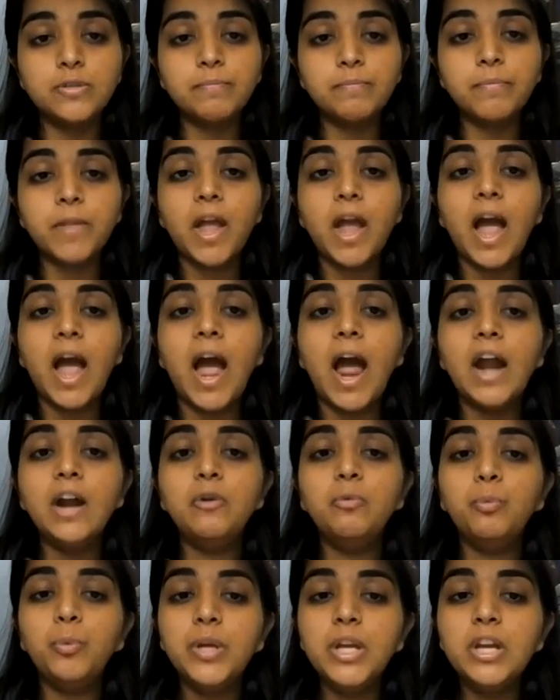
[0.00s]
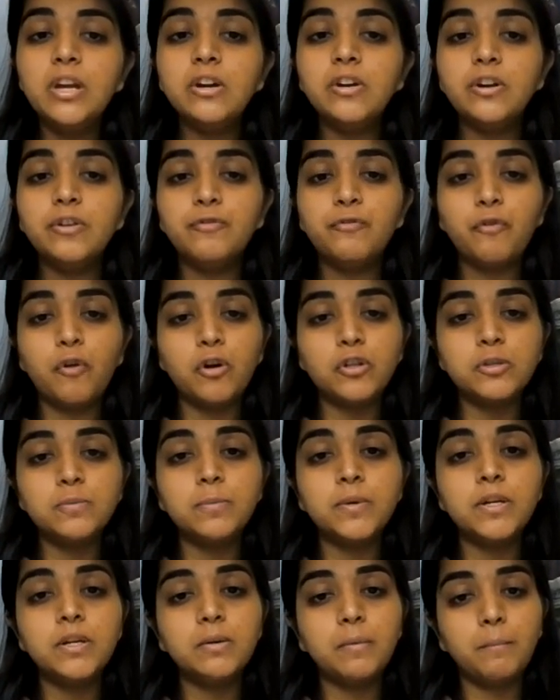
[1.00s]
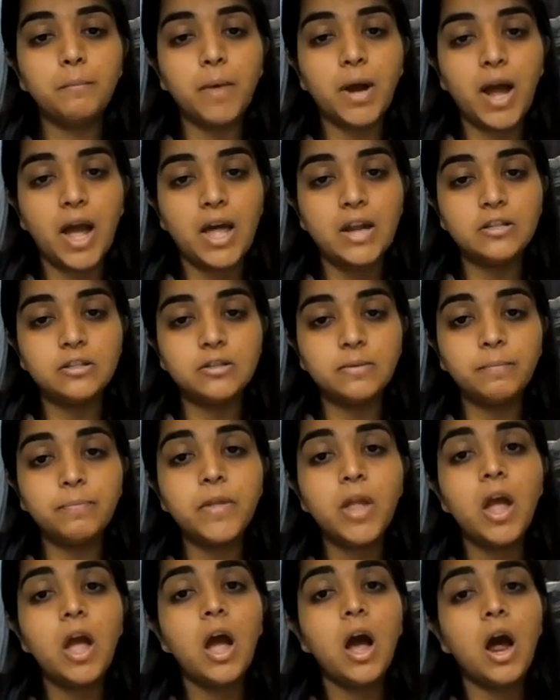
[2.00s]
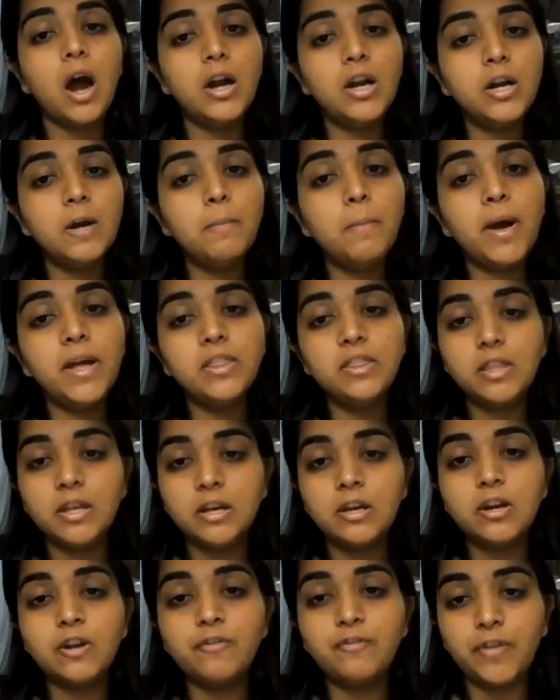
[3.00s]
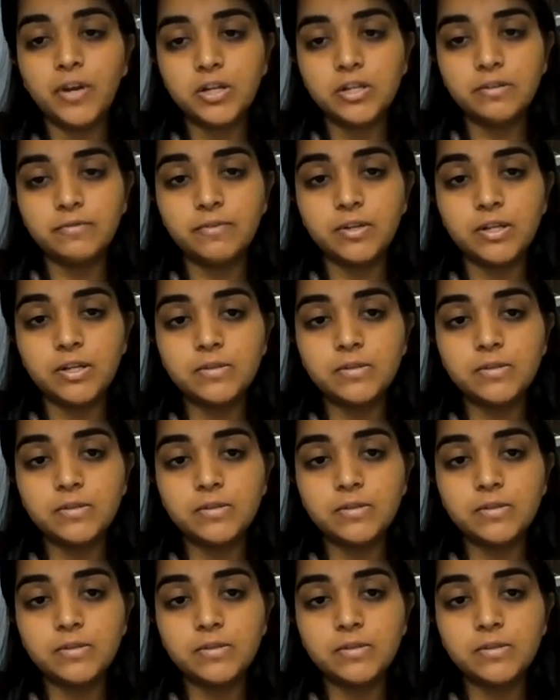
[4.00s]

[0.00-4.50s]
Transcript: and weak enforcement mechanism undermine their effectiveness.